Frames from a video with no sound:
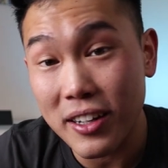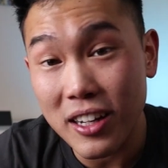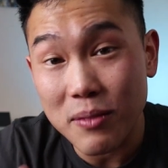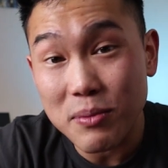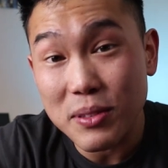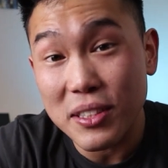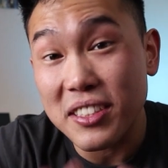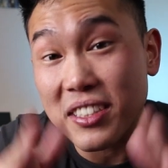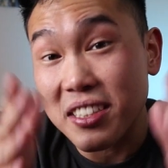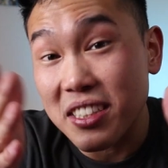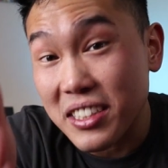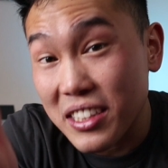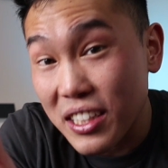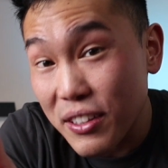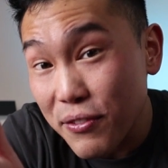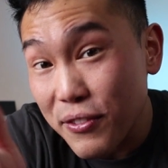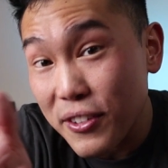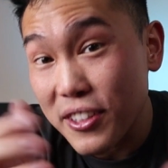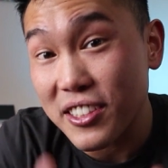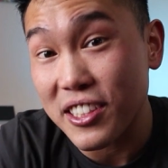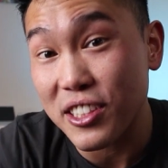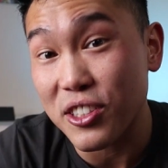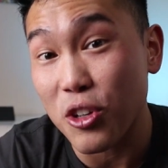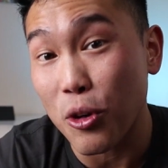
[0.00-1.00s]
When it comes to
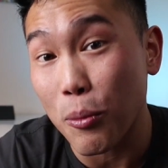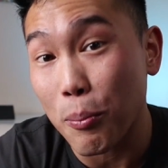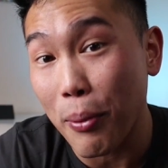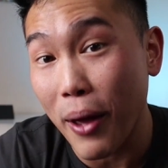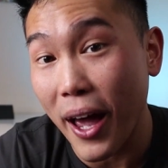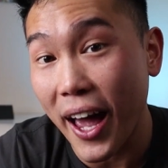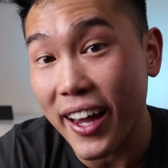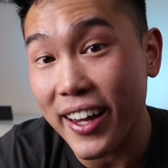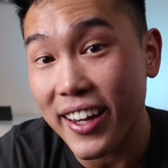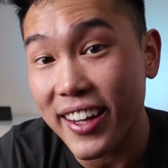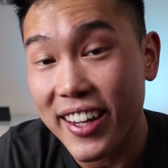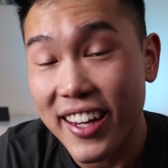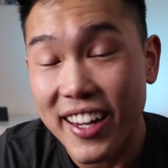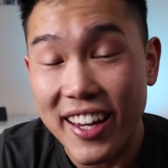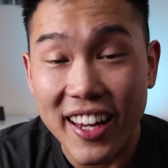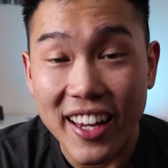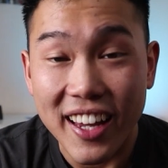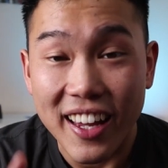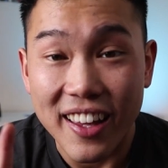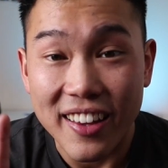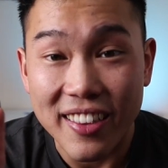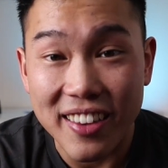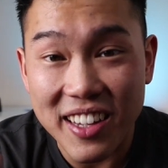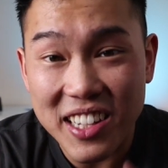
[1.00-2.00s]
stiffness in your back,
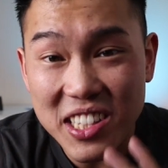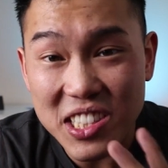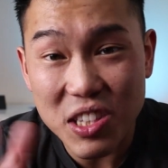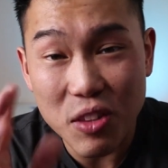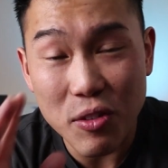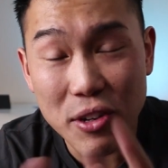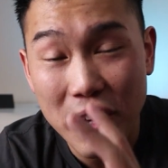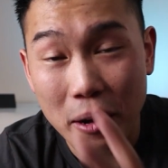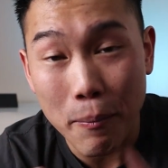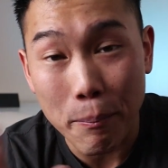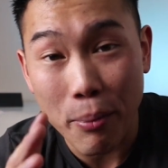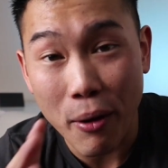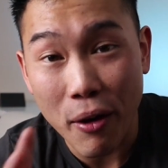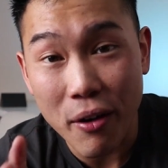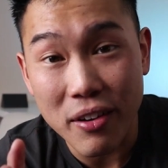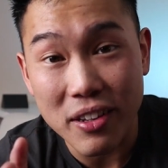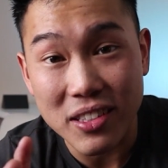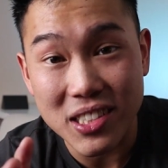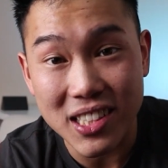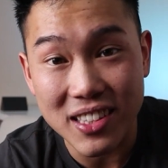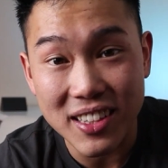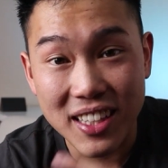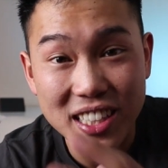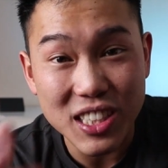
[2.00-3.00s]
these 3
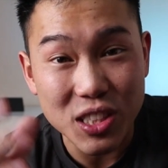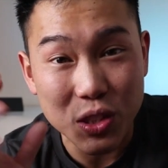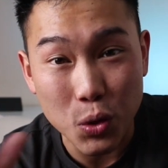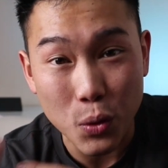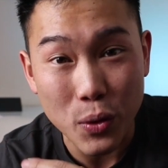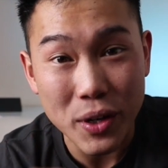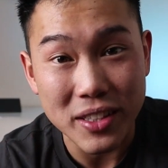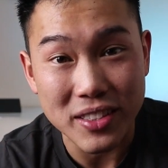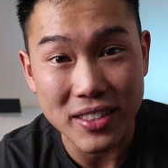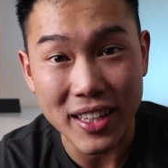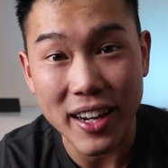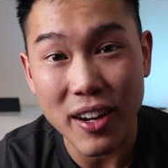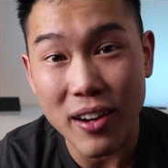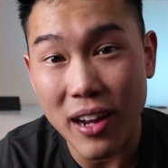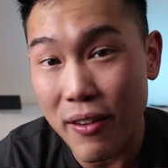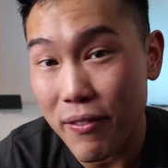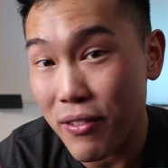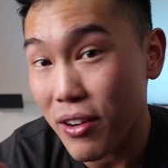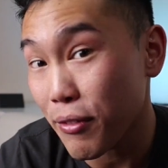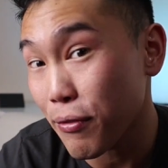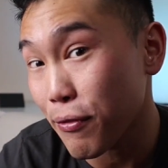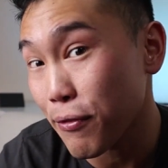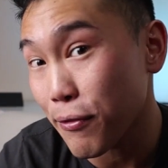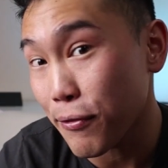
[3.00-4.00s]
components and these joints, they don't
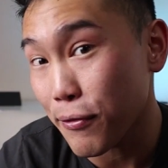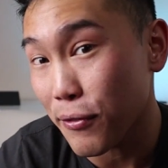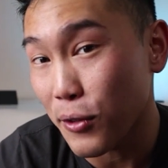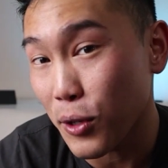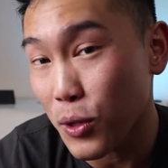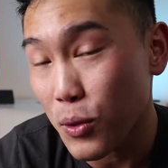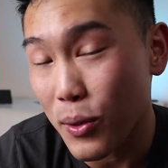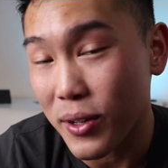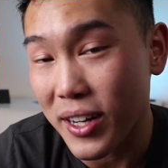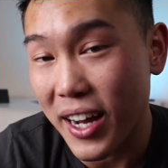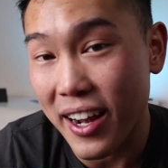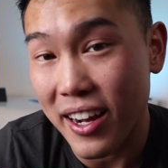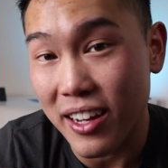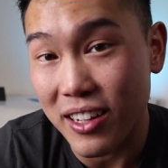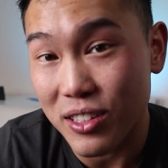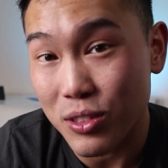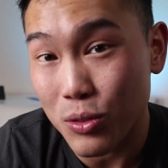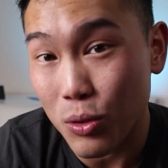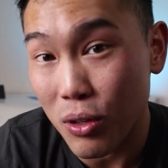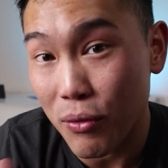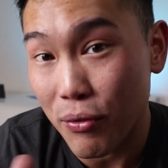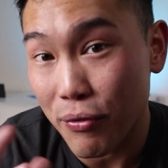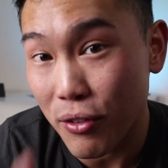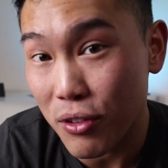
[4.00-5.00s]
have enough fluid, and it
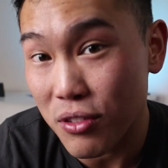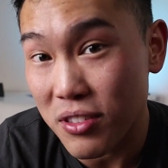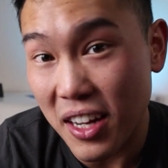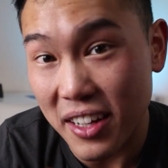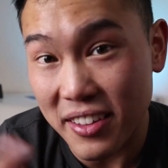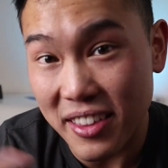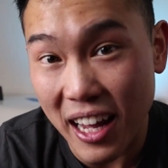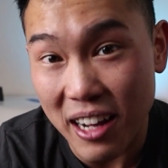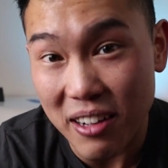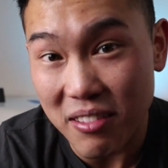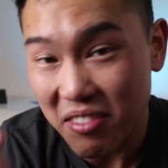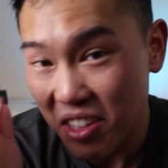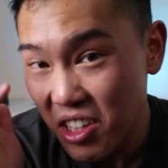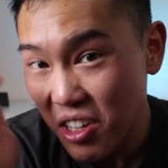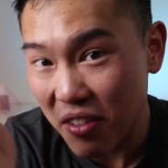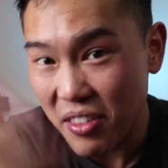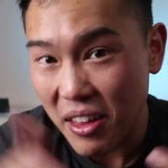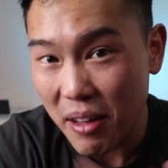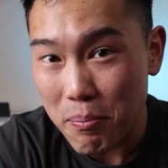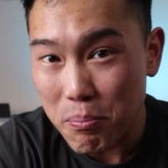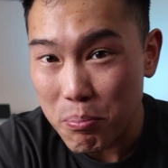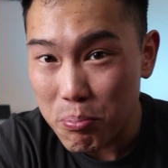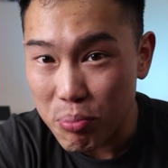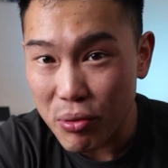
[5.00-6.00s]
sort of feels like that, you know,
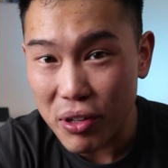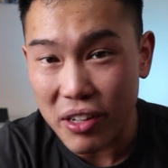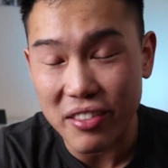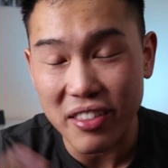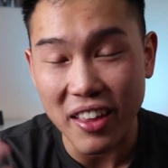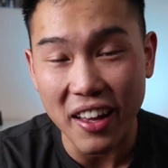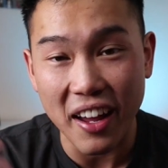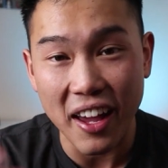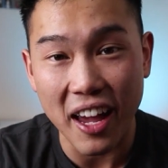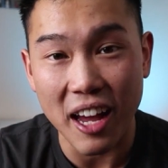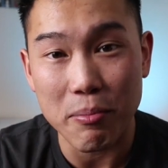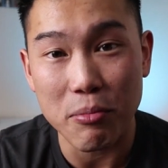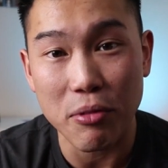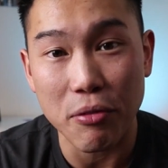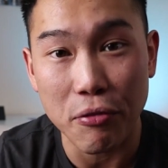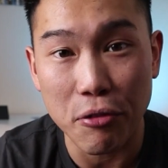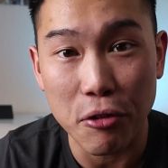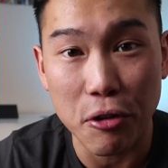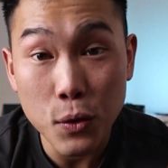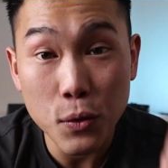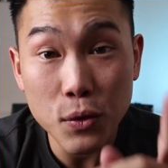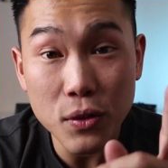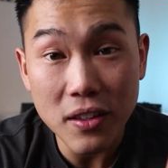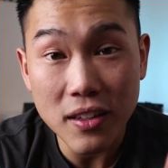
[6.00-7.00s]
that brick that I had
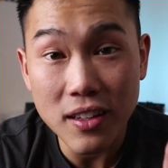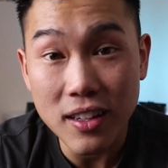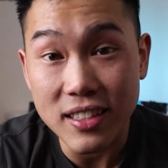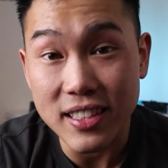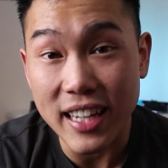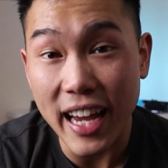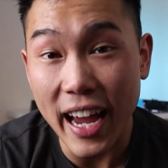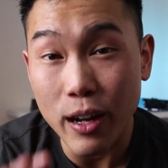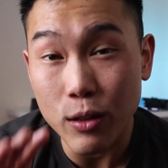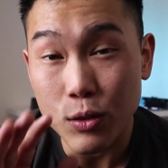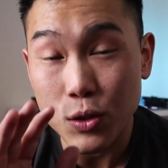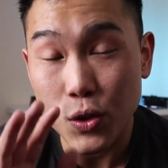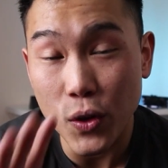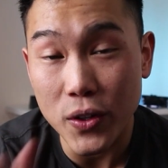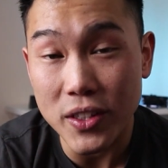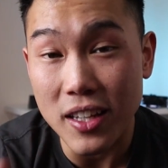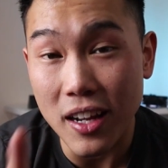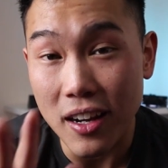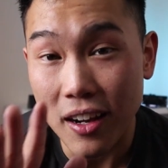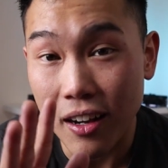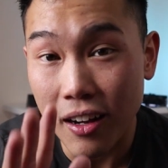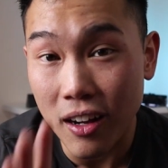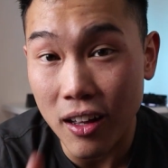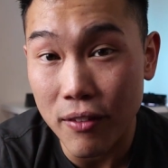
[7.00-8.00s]
before. The cool thing is our
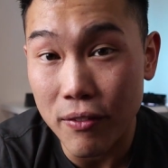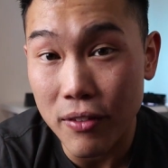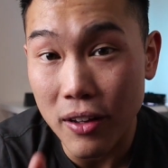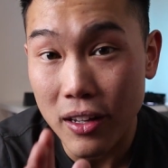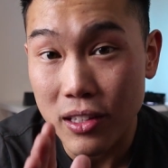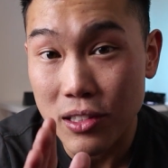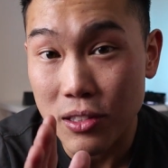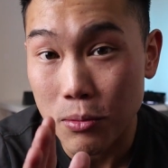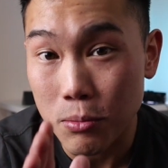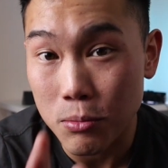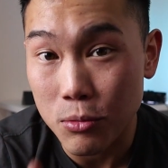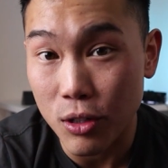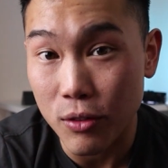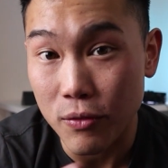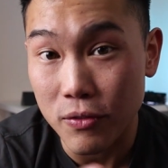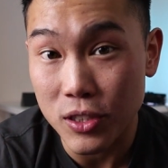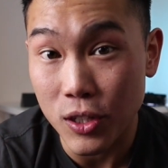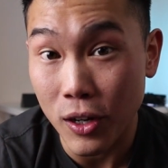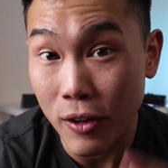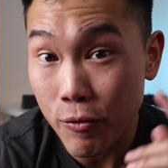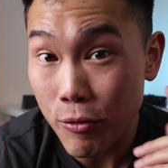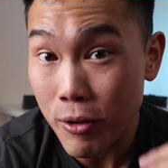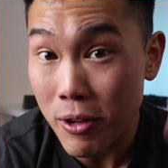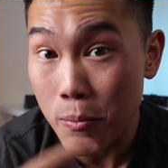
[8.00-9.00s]
joints love to move.
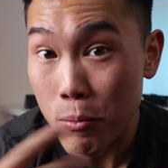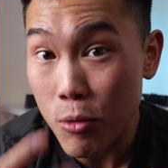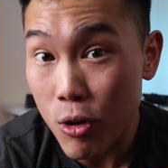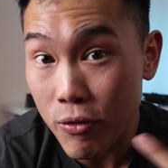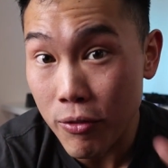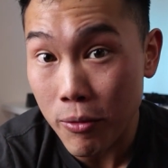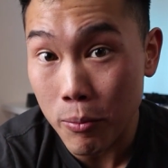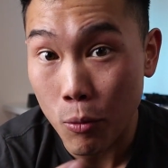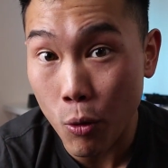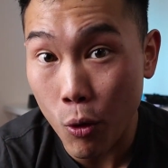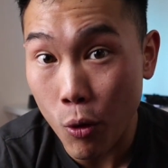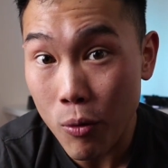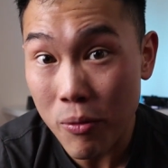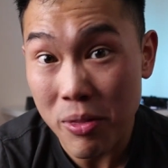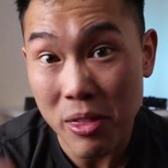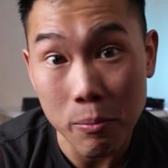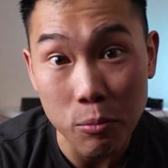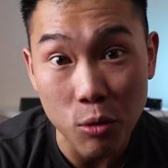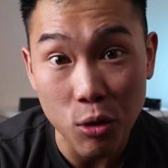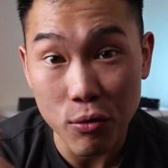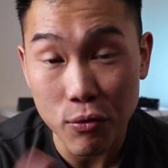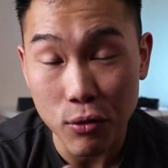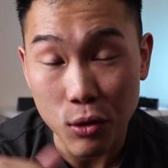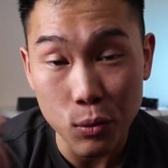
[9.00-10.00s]
So if we move it more,
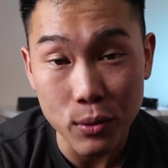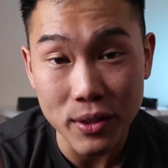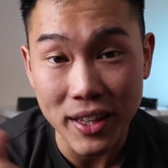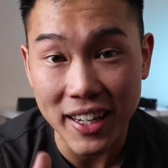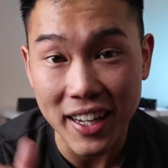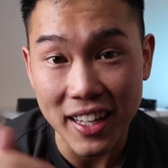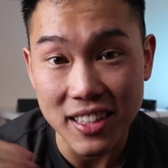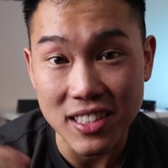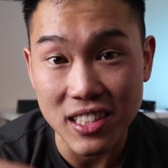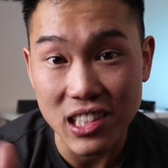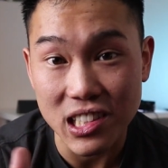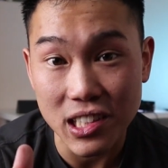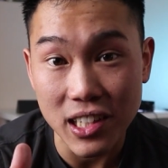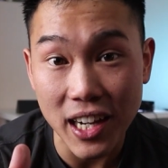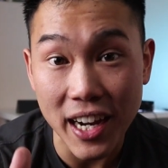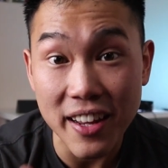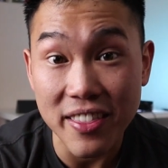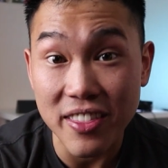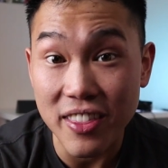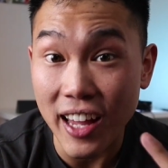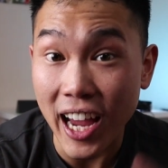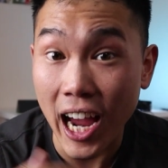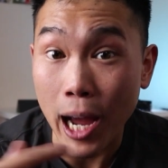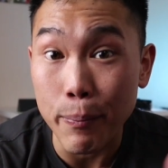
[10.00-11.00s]
the more fluid that gets
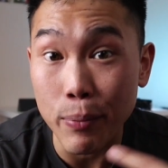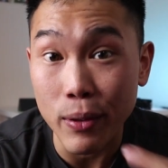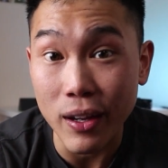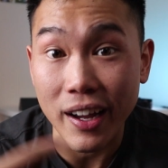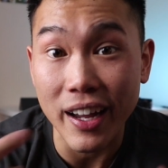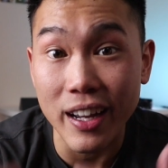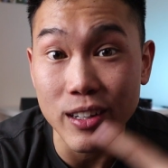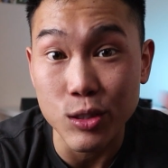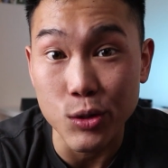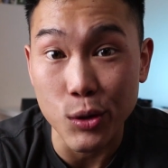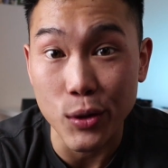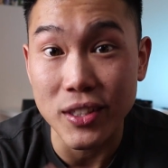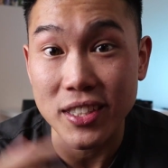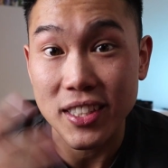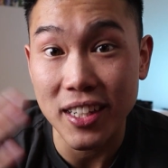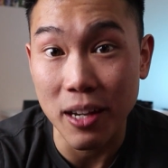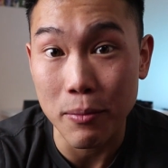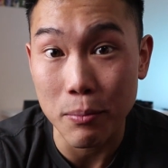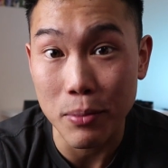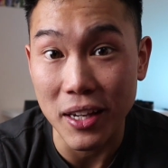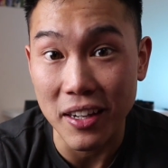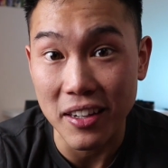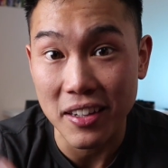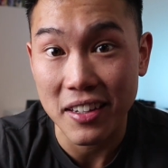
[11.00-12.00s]
inside, the happier our joints
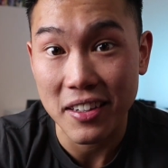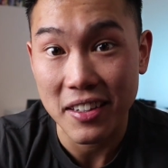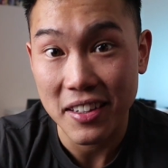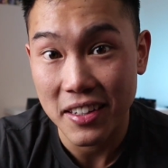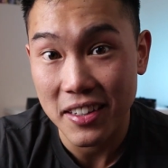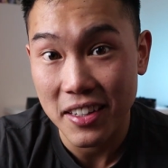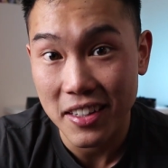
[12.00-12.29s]
can be.